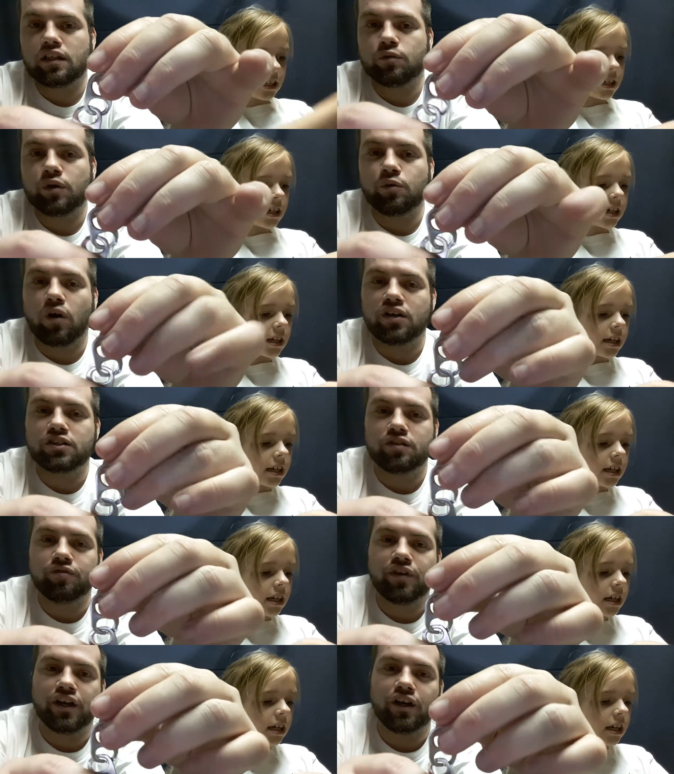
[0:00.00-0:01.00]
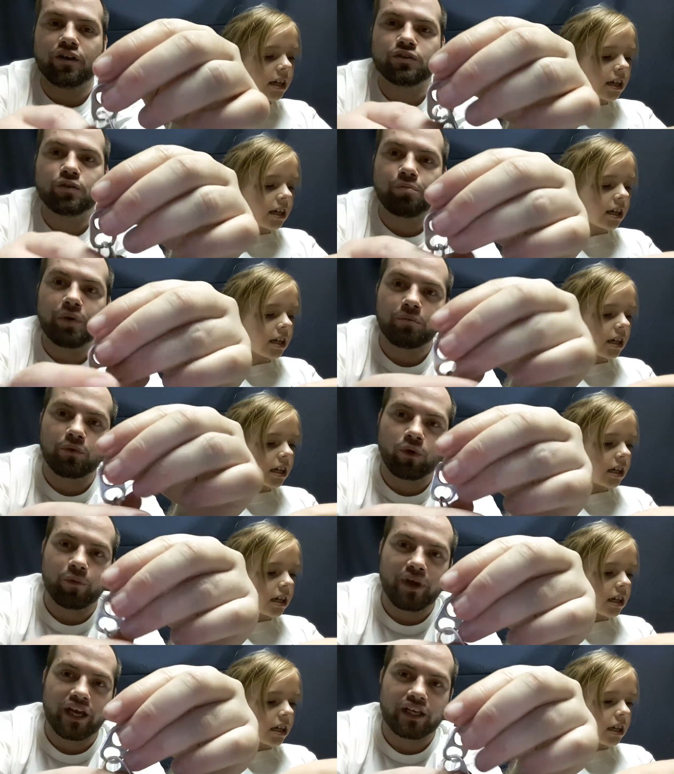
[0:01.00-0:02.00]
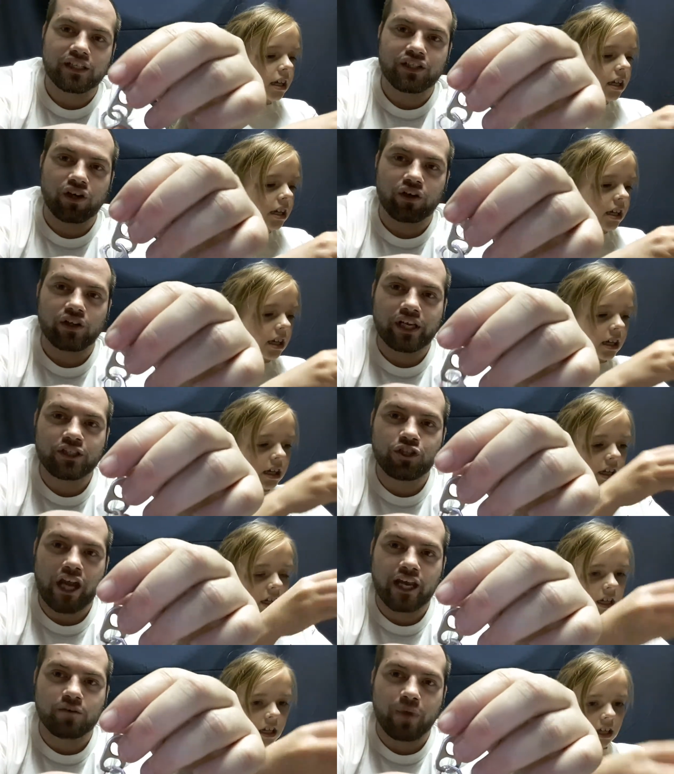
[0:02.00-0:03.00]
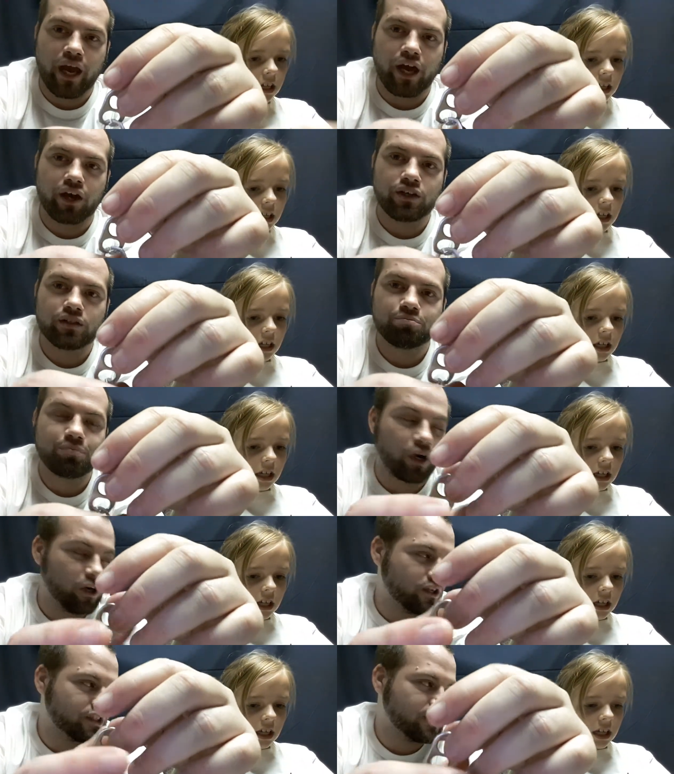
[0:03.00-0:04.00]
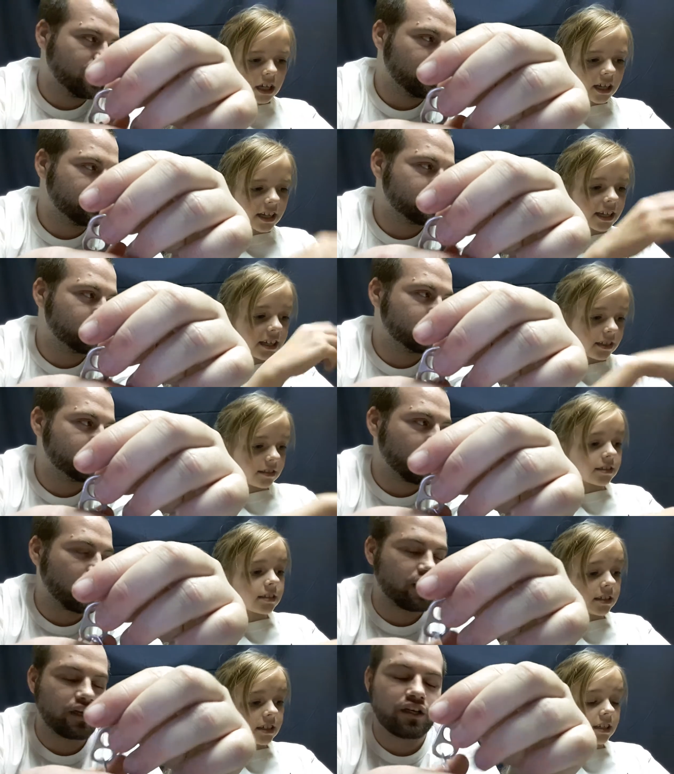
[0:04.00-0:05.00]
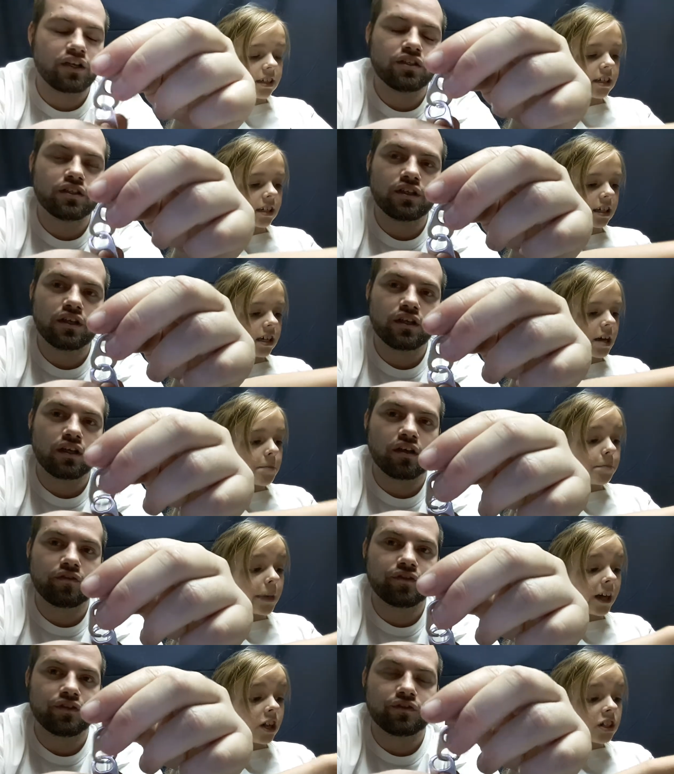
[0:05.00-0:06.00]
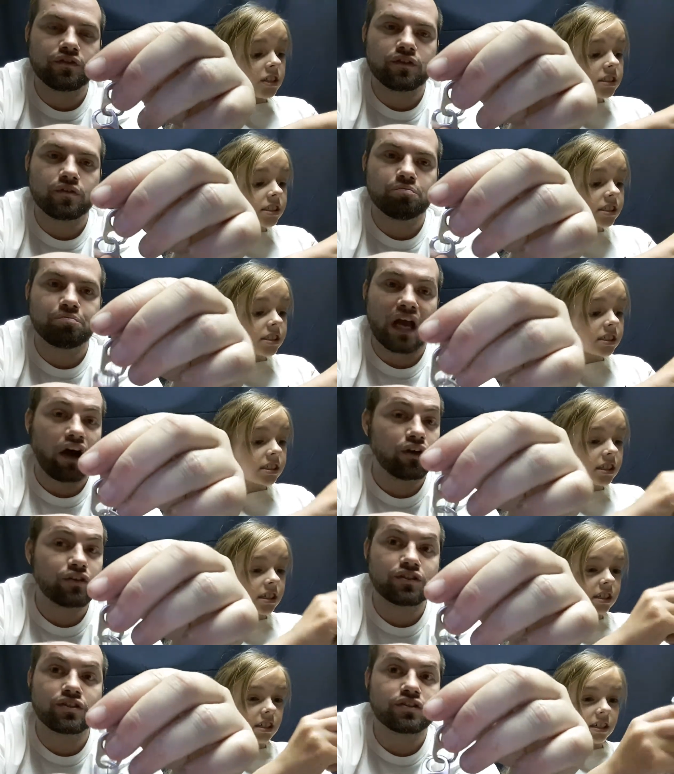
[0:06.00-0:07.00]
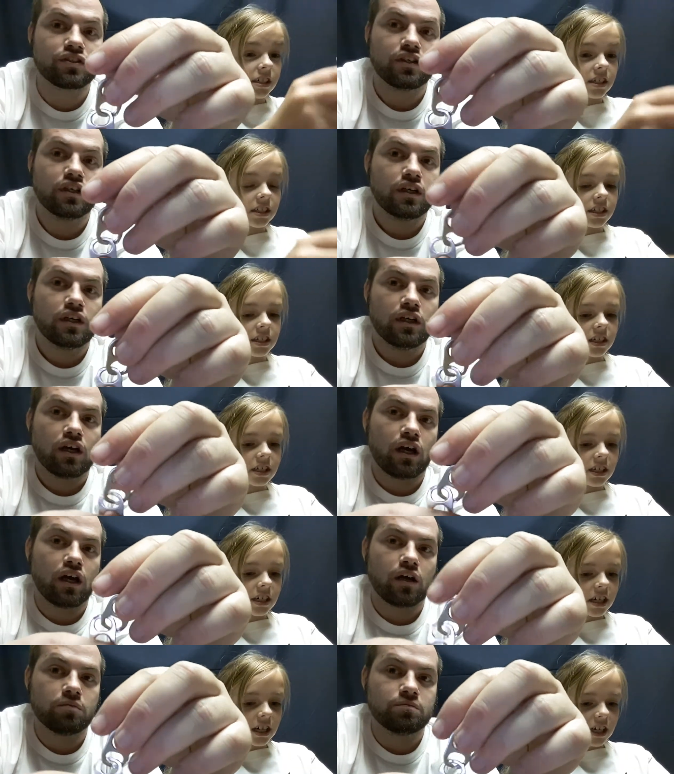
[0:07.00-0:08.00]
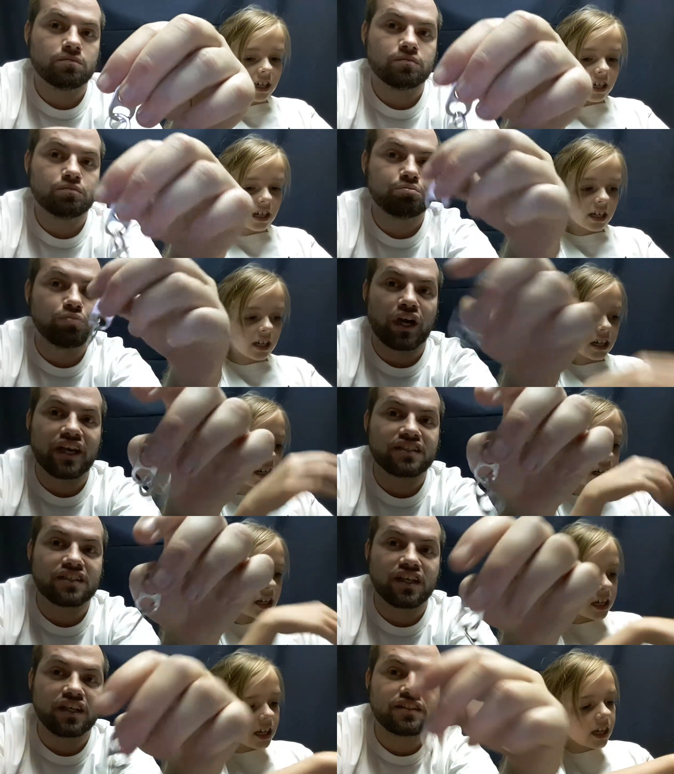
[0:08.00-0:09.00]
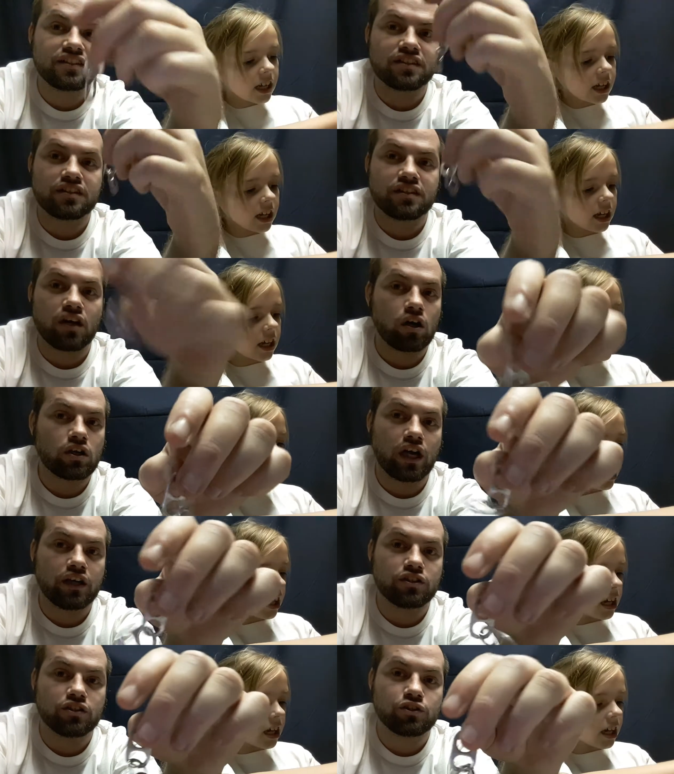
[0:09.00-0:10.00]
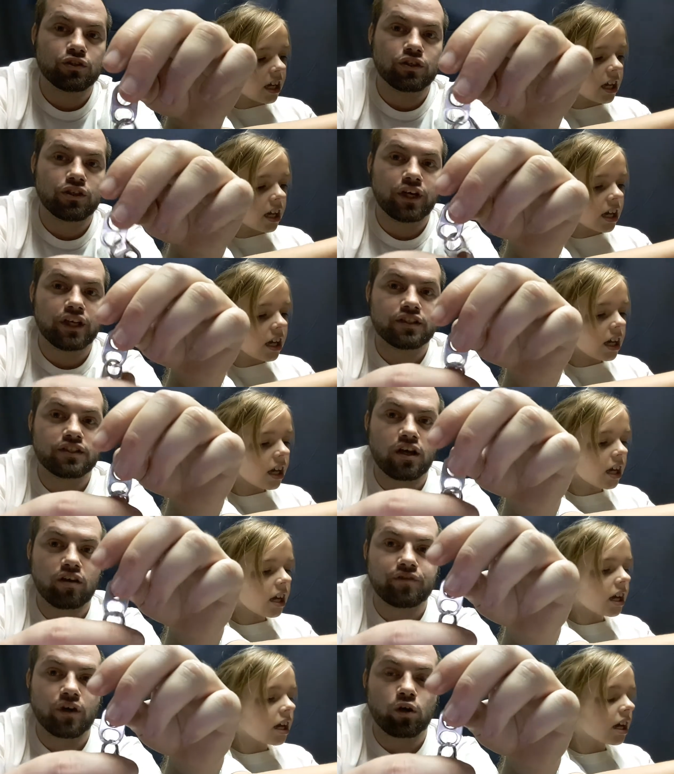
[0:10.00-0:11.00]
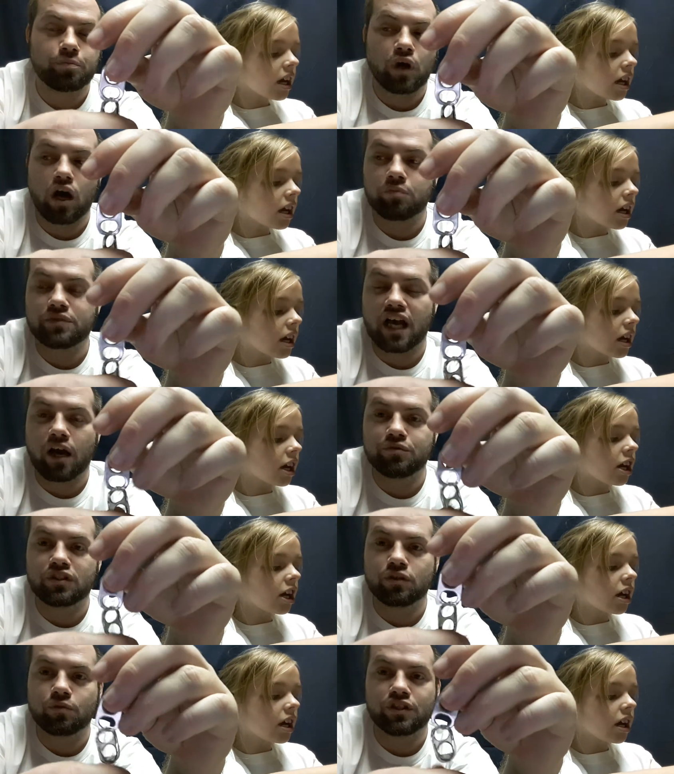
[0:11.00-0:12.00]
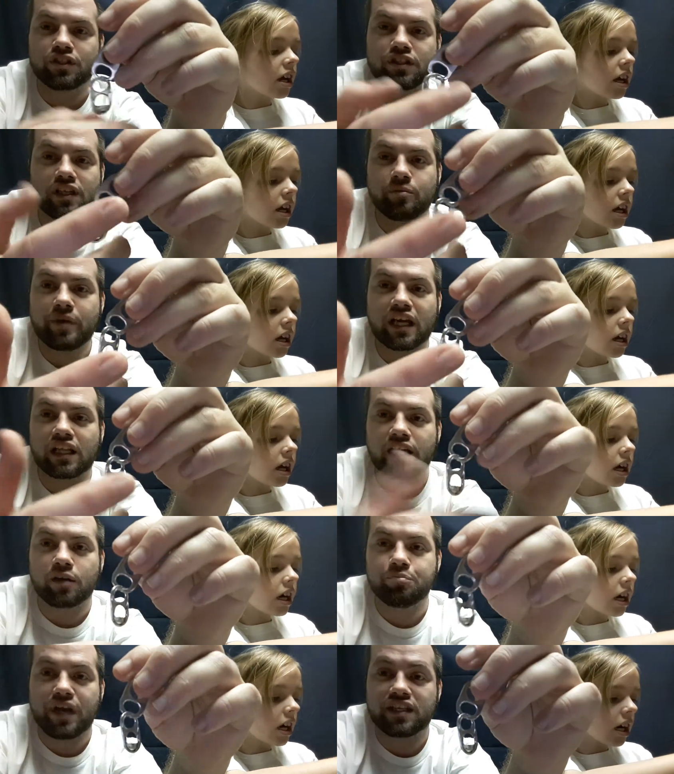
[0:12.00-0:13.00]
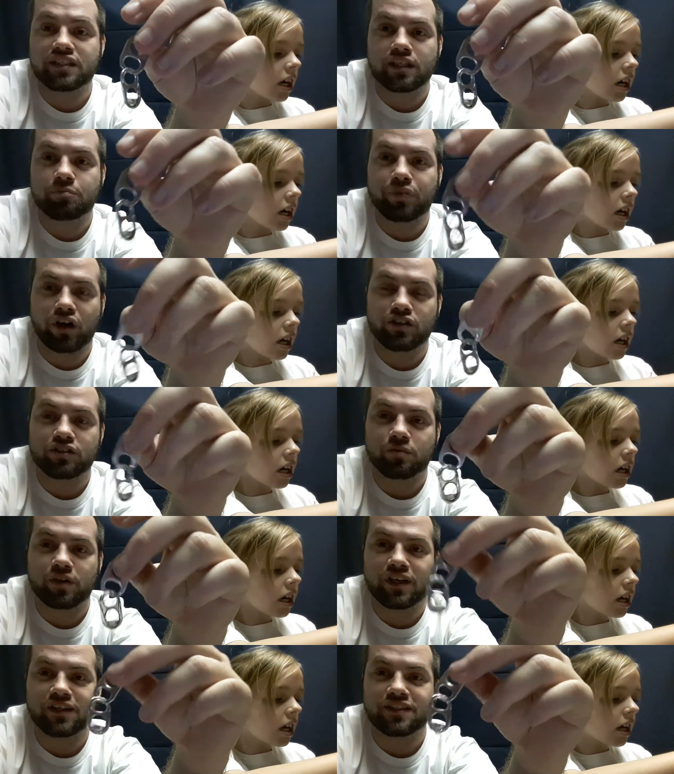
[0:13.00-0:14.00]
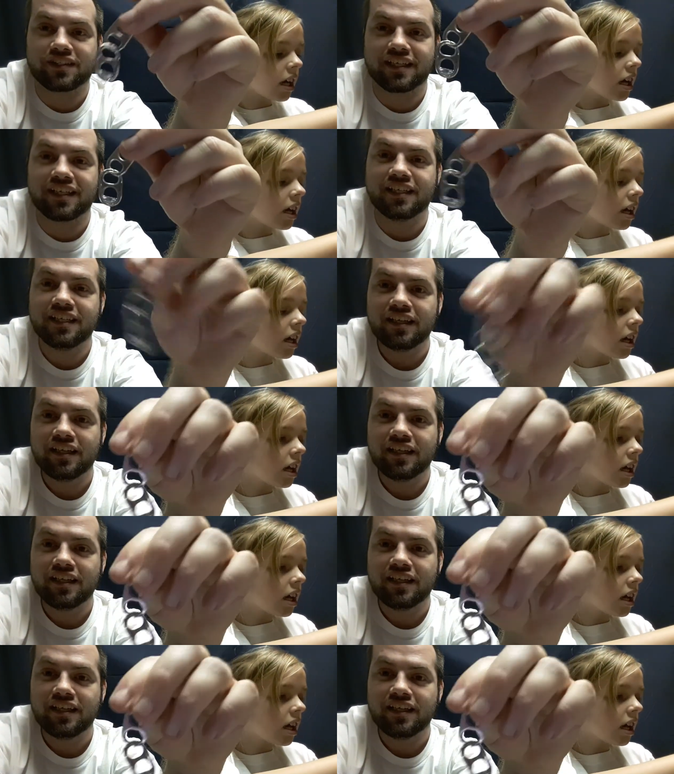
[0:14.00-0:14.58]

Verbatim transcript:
Speaker 1: we watched some videos where people were making, you know, like chainmail, purses, and belts, belts um, bracelets, all kinds of jewelry and stuff out of pop tabs. So we're just gonna make like a basic purse. We're gonna see